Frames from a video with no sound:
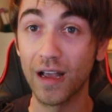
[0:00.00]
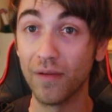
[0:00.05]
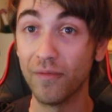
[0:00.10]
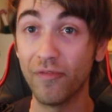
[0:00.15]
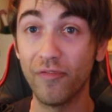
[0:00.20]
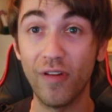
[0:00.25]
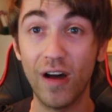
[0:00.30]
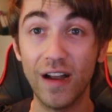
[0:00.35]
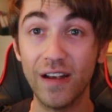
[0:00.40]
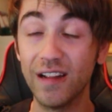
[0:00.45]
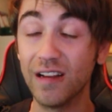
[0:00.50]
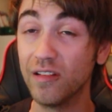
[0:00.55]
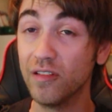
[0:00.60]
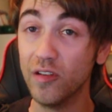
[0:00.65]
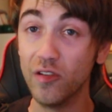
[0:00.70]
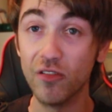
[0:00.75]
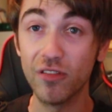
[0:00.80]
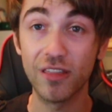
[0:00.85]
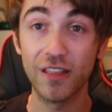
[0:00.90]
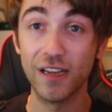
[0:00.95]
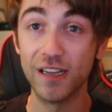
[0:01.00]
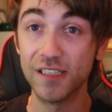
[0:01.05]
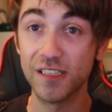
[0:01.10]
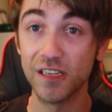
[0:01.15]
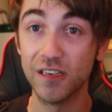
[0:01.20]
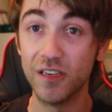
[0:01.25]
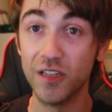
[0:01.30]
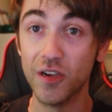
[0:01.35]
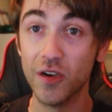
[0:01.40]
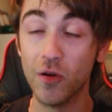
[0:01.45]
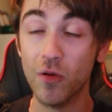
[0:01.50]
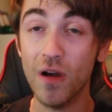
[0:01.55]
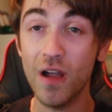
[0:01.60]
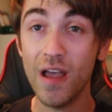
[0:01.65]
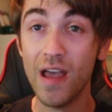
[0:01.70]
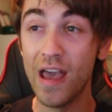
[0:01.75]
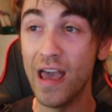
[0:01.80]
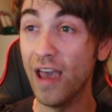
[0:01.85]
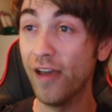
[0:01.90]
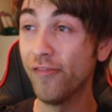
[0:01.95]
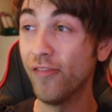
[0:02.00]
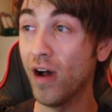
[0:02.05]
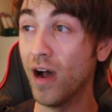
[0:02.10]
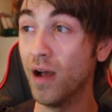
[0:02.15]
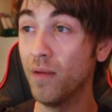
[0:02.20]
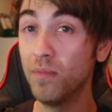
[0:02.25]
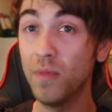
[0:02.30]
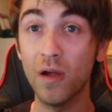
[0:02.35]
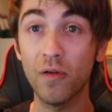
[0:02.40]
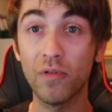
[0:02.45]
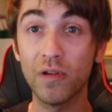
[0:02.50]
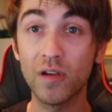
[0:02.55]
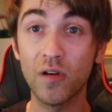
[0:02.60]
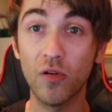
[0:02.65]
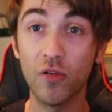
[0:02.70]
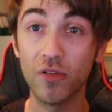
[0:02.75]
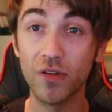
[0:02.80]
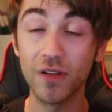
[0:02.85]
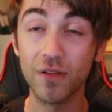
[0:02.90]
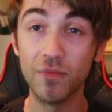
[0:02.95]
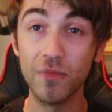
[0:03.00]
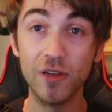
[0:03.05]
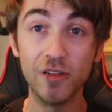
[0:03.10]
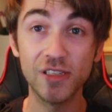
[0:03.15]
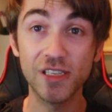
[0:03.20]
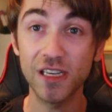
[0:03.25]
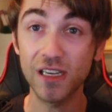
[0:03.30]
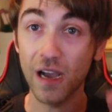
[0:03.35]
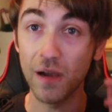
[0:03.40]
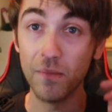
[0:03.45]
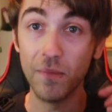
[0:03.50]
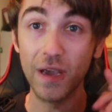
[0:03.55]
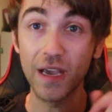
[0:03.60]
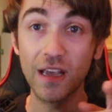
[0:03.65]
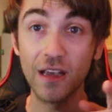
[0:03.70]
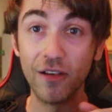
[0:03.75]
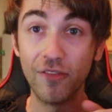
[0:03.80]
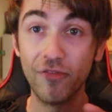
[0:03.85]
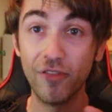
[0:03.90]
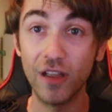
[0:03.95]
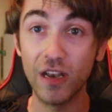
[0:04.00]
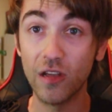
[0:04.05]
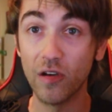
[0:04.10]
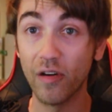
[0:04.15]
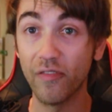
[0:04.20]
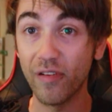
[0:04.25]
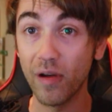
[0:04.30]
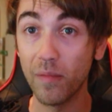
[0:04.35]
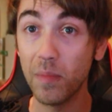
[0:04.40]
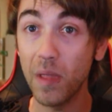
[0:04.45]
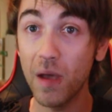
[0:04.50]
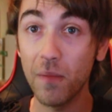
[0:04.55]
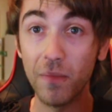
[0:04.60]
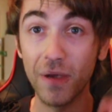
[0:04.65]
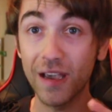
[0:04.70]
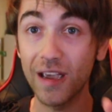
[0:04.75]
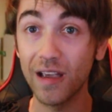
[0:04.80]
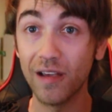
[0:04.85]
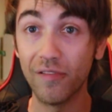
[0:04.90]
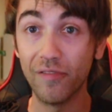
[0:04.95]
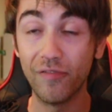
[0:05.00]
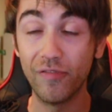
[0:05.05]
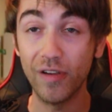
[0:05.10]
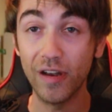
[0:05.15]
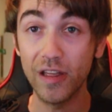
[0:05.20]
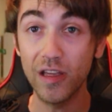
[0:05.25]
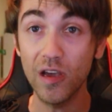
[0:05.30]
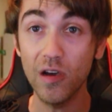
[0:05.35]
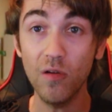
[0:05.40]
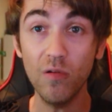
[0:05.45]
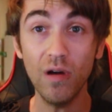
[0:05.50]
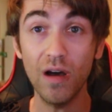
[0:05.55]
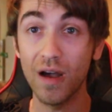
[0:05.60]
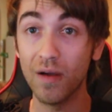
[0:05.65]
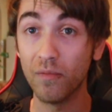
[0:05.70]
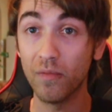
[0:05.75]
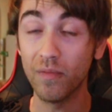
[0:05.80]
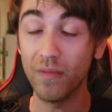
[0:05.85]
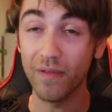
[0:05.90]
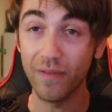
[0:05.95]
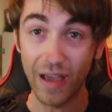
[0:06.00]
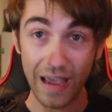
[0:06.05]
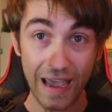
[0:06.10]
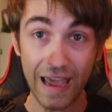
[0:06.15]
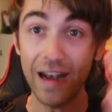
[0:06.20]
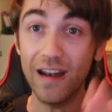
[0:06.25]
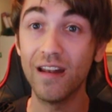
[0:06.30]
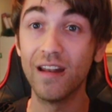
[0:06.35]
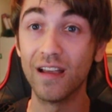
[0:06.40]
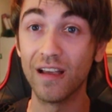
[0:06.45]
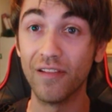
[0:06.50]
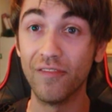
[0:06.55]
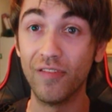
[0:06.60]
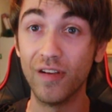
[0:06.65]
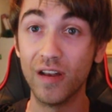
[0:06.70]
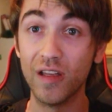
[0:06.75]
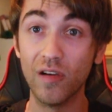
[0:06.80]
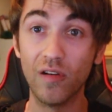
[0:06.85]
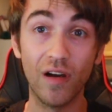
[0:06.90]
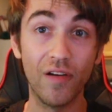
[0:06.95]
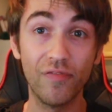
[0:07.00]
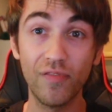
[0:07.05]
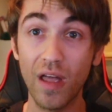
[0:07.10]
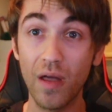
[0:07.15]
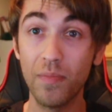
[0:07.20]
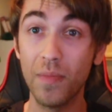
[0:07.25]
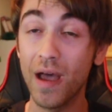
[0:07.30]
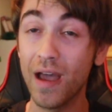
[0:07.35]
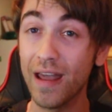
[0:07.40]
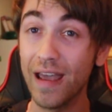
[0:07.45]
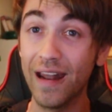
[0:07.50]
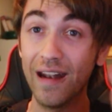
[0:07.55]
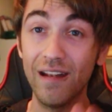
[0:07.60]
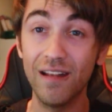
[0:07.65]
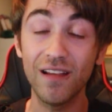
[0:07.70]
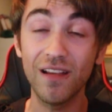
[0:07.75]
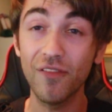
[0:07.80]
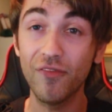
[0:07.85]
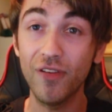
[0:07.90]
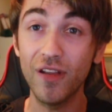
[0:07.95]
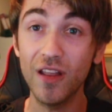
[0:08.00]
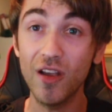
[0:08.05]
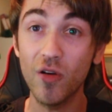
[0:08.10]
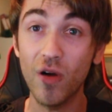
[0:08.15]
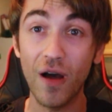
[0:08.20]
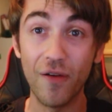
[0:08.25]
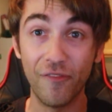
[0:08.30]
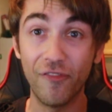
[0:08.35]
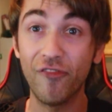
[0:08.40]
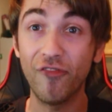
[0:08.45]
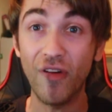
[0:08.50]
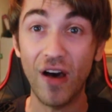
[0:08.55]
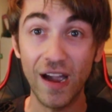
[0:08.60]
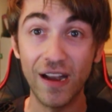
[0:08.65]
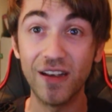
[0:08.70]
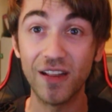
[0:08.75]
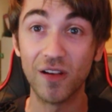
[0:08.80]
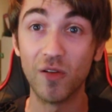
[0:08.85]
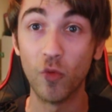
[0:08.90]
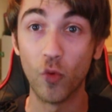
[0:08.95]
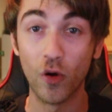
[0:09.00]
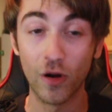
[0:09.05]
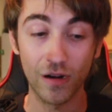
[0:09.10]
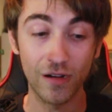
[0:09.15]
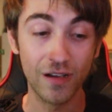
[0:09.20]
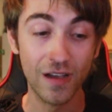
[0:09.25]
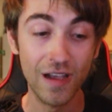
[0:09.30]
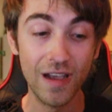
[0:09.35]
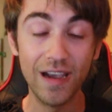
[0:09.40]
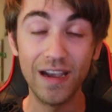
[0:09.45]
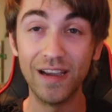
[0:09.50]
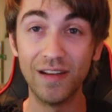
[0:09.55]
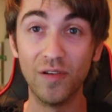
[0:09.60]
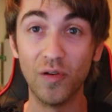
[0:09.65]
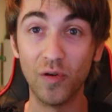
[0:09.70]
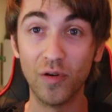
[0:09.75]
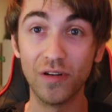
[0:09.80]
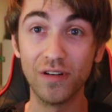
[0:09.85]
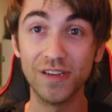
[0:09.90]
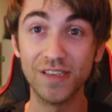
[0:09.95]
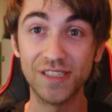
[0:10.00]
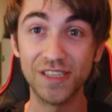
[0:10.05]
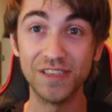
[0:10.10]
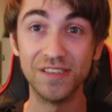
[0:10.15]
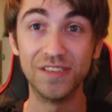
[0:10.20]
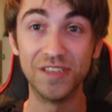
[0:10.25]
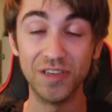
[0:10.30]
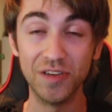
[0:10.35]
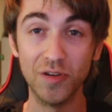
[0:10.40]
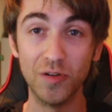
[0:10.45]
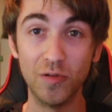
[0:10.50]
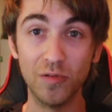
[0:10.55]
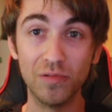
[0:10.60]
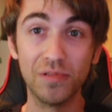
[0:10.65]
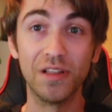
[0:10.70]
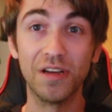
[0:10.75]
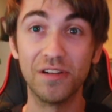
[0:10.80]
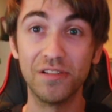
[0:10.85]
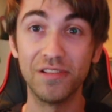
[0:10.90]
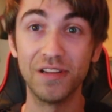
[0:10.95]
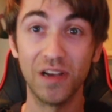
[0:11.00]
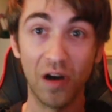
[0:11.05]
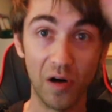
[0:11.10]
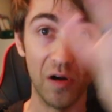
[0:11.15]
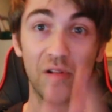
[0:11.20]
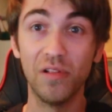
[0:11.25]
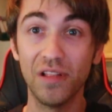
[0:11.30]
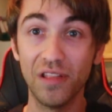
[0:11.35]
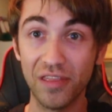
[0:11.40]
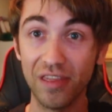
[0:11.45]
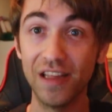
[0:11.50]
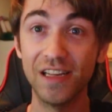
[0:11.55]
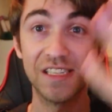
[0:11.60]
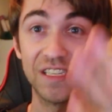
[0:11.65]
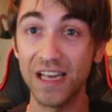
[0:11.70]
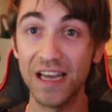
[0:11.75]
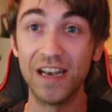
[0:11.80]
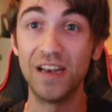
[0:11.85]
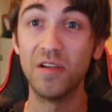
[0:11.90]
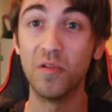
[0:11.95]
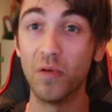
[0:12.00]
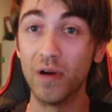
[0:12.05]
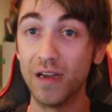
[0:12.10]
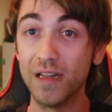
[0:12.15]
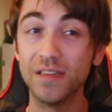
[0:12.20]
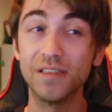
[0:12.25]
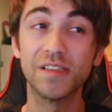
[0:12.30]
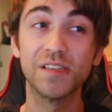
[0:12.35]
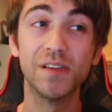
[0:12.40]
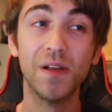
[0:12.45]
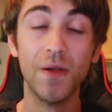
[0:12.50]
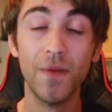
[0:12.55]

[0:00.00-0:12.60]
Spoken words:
I'm finding new things to do. If I'm not recording music, I'm making a video. If I'm not making a video, I'm editing a video. If I'm not editing a video, I'm finding work in order to do literally all of this anyways.